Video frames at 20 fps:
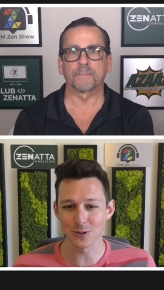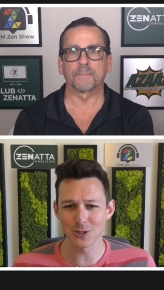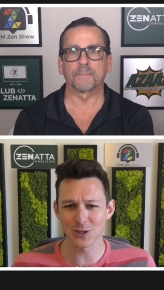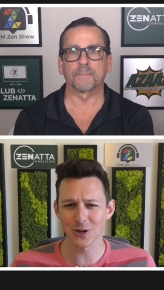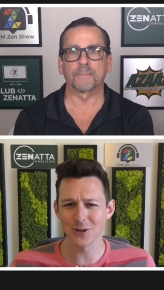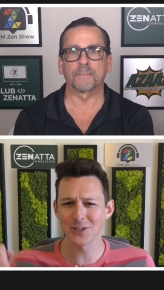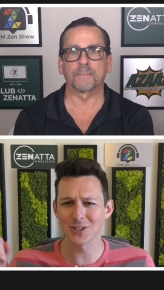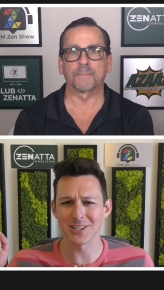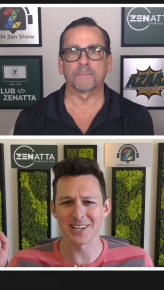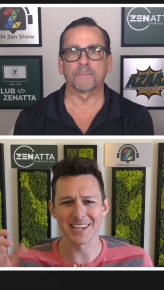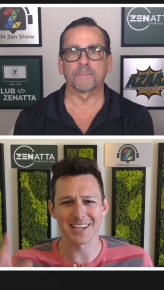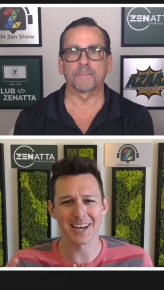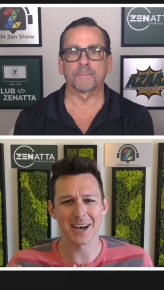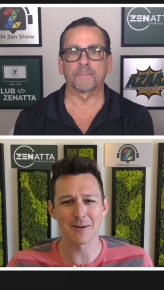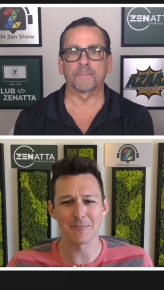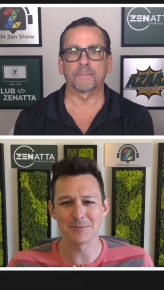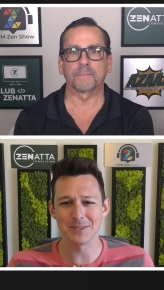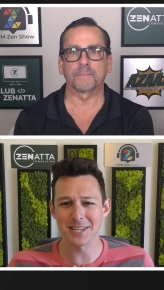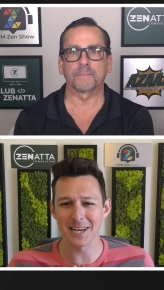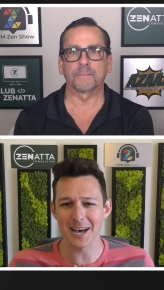Speaker 1: search and it
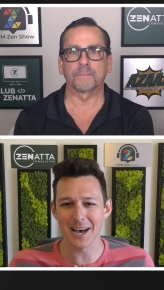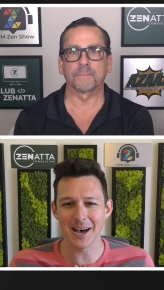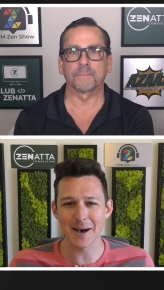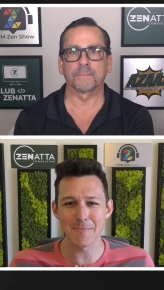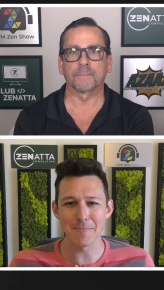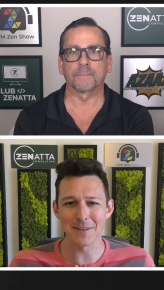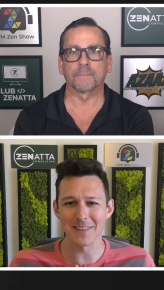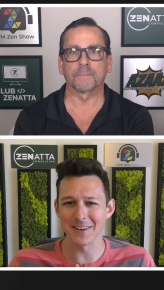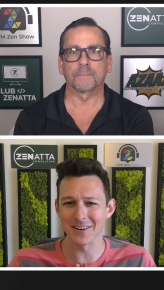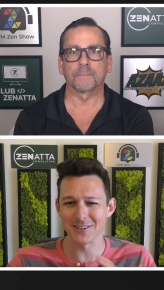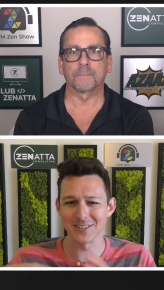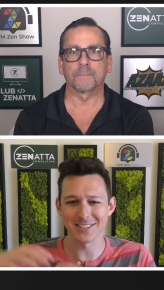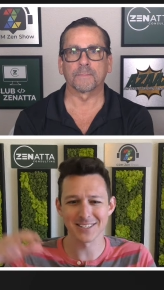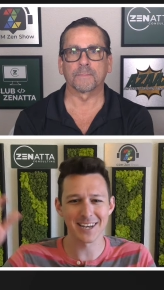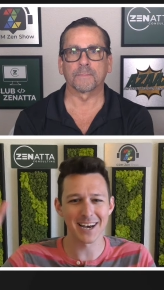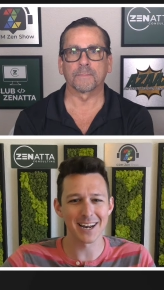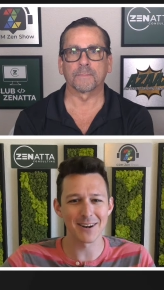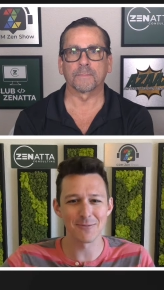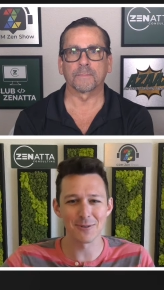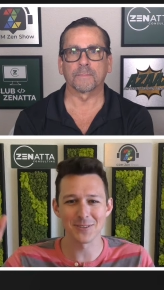comes up and they're just
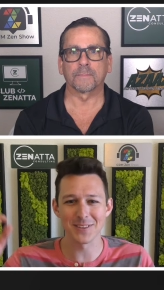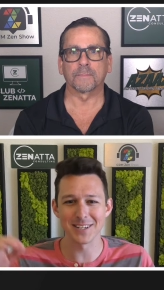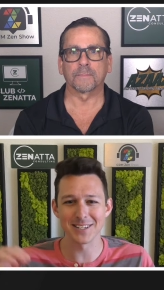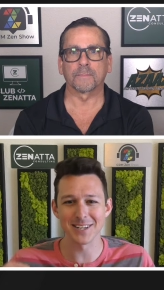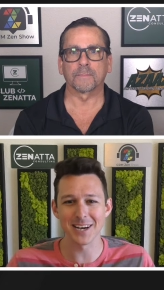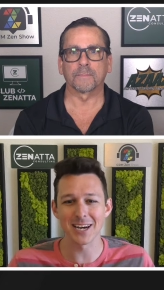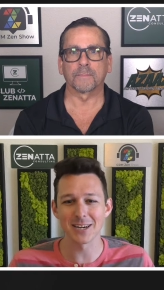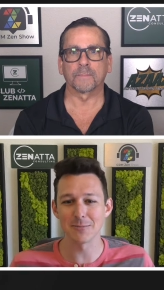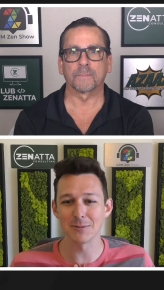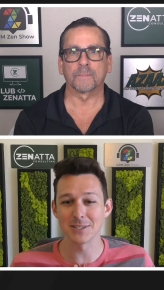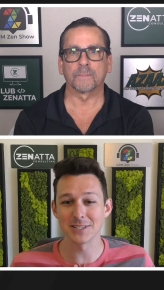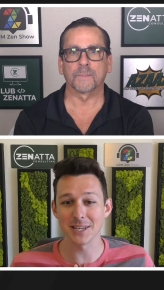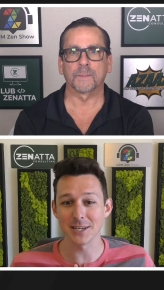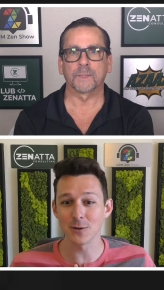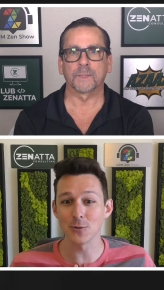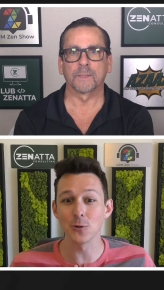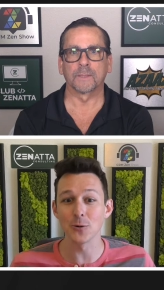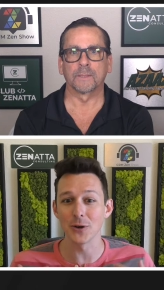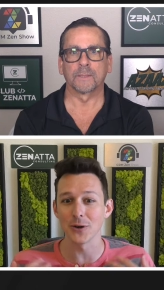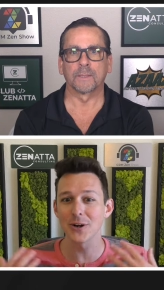got everything documents,
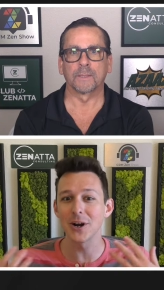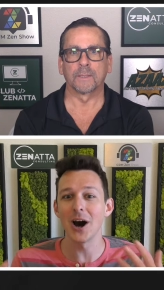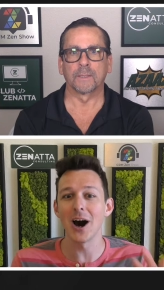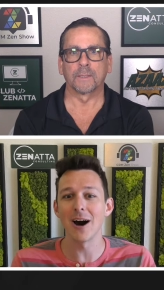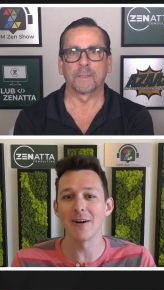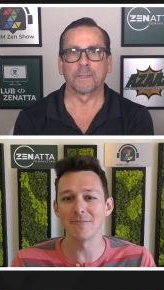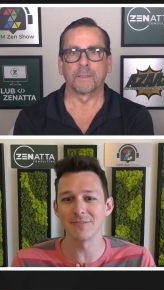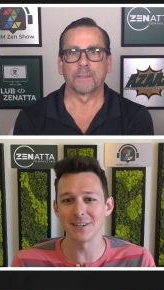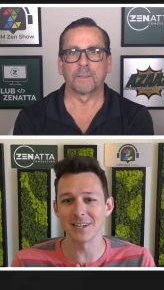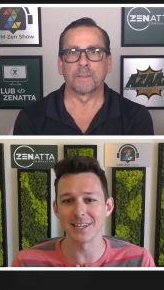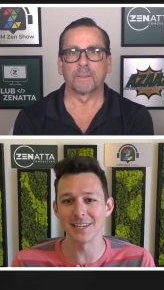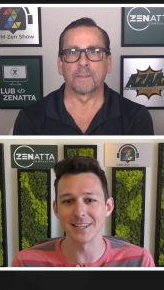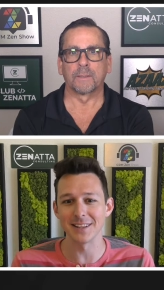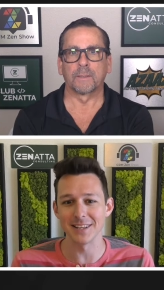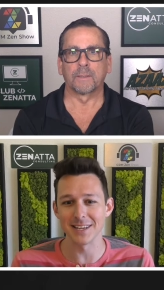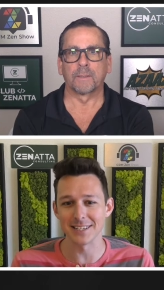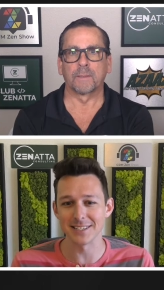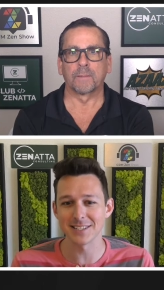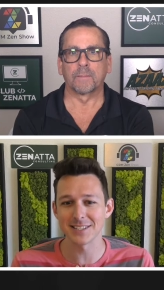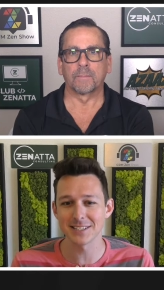like, cool, they're confident
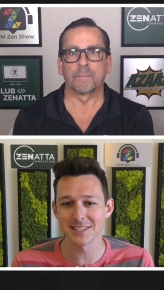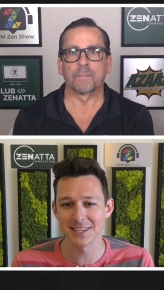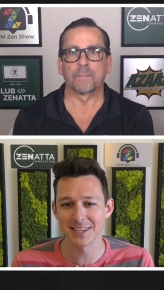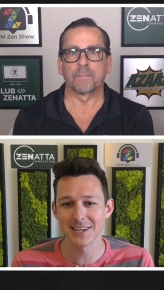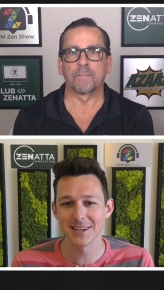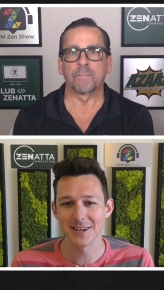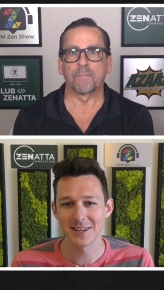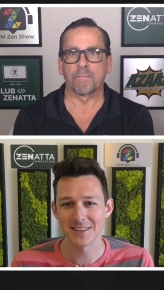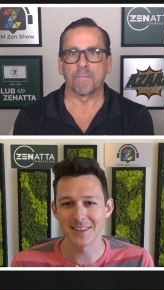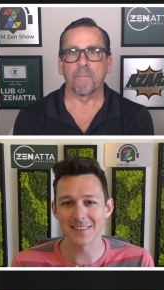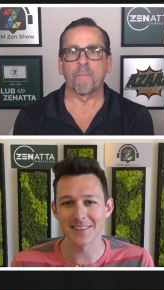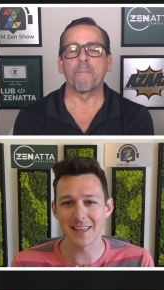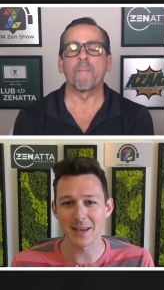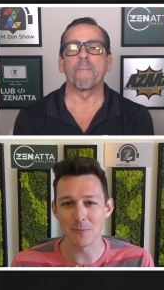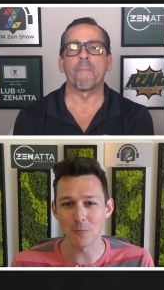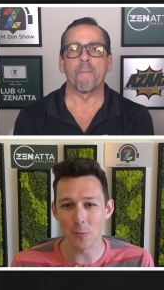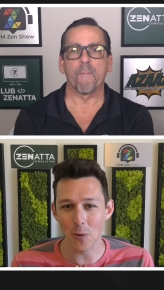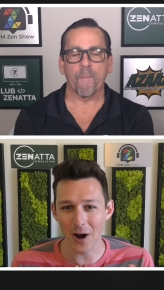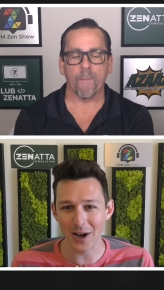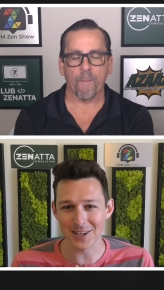in this that
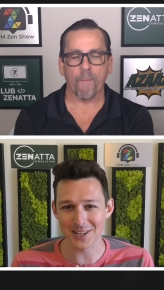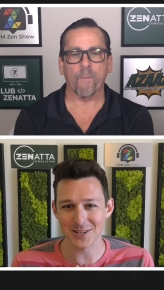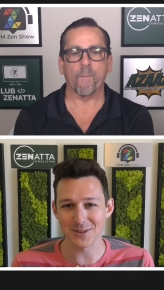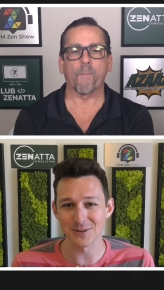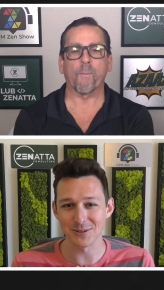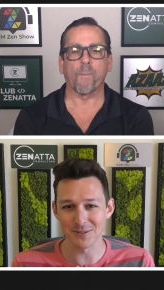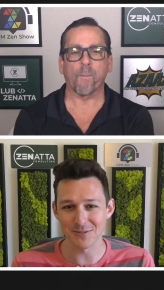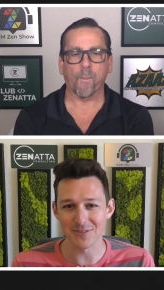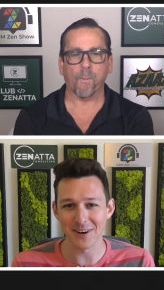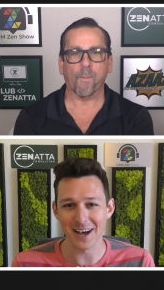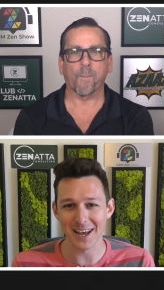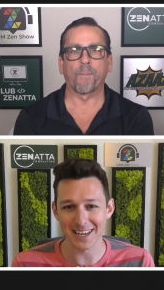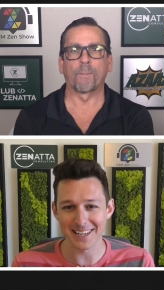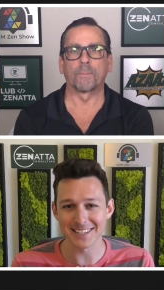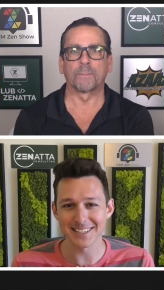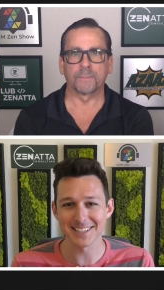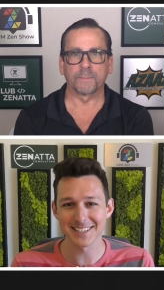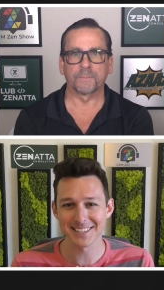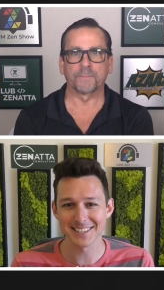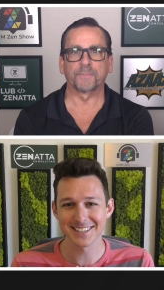they want you to
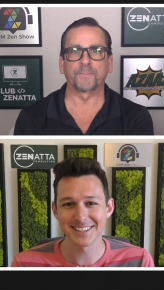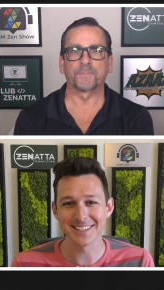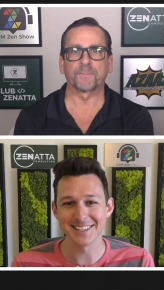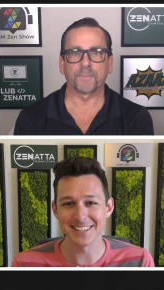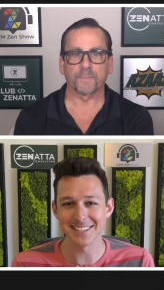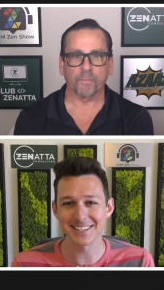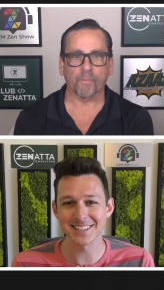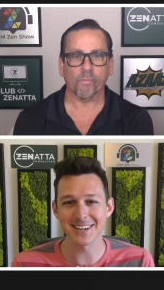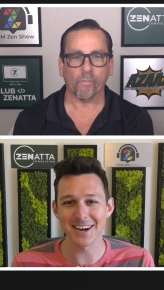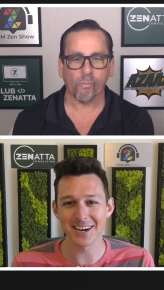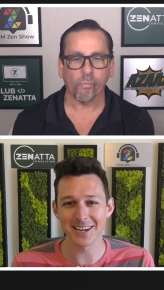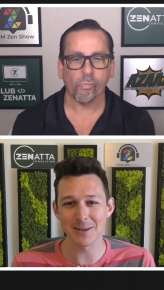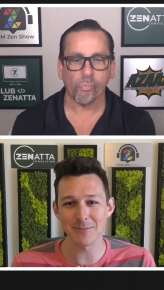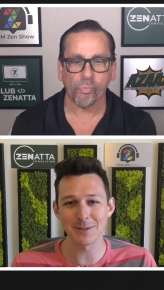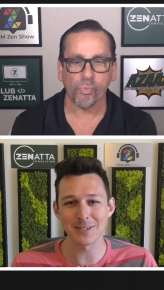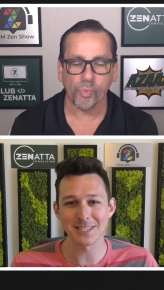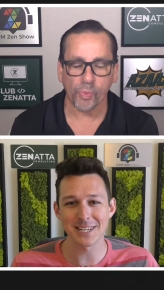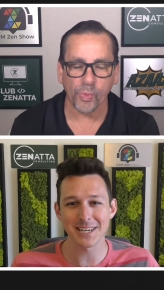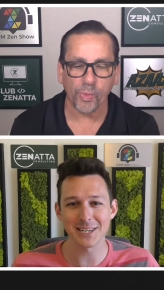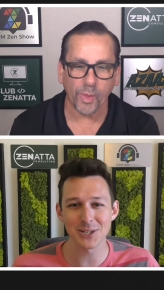find this
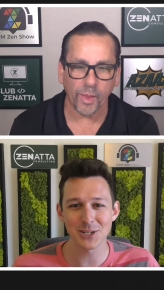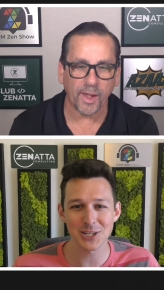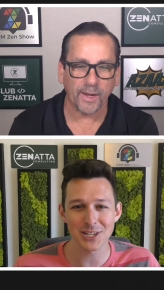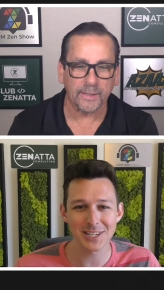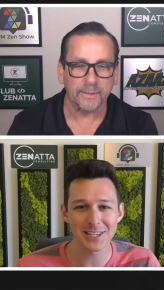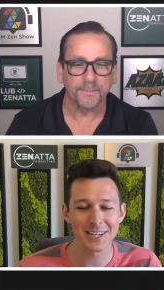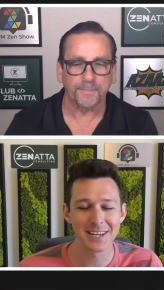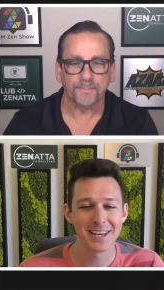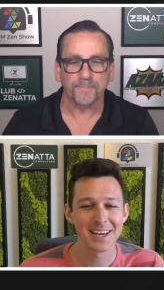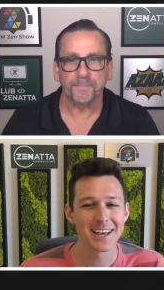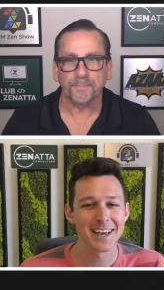documentation.